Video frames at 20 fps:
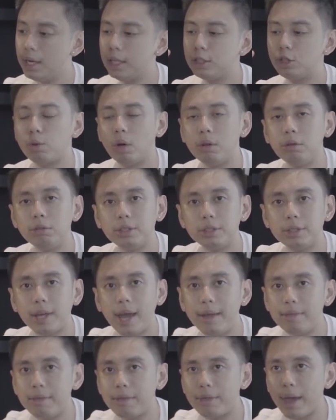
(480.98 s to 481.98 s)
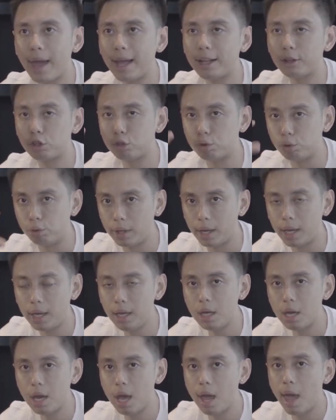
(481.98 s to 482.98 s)
is to understand that
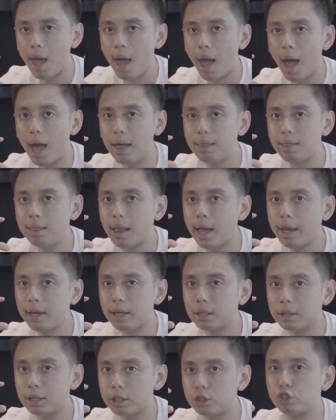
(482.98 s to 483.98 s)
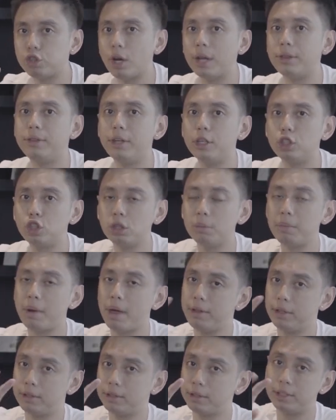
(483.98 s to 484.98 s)
today, unlike the traditional
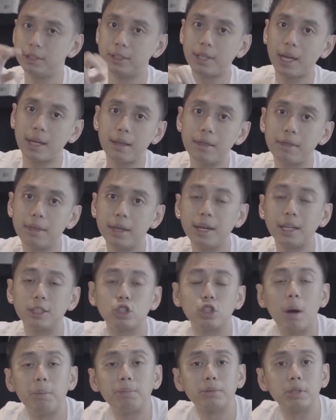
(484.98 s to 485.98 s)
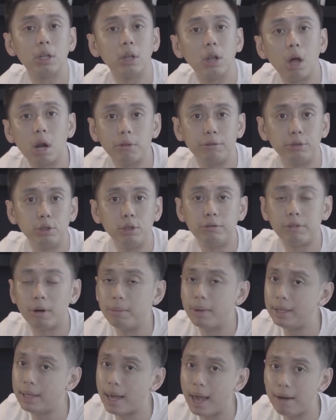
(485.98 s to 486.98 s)
methods, the second thing that stops a lot of you
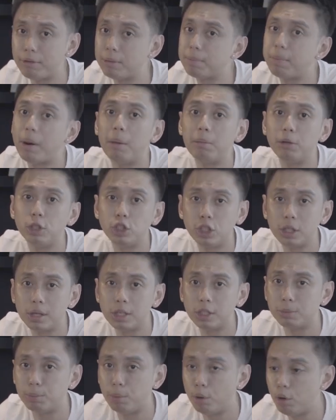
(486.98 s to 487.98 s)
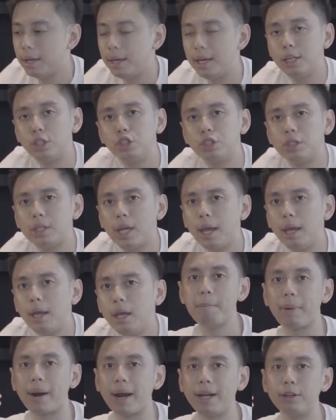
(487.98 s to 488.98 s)
from ever publishing this book is you
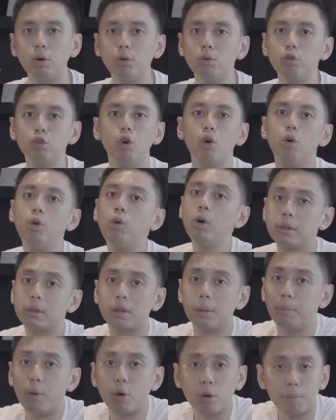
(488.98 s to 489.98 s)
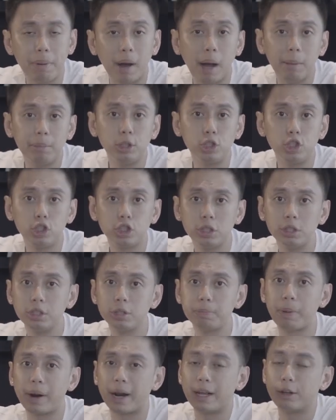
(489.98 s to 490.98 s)
say, but I don't know the book
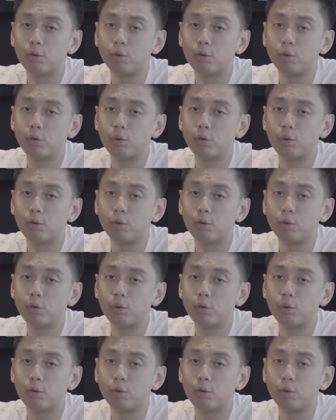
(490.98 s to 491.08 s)
publishers, but I